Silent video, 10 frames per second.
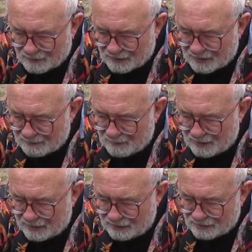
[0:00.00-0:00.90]
So that
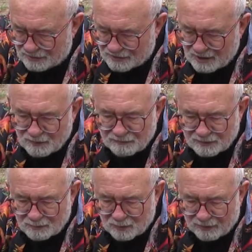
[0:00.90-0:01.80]
means that some of
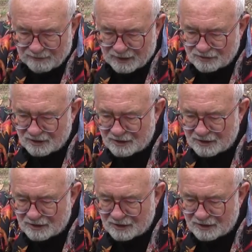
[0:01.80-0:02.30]
them have actually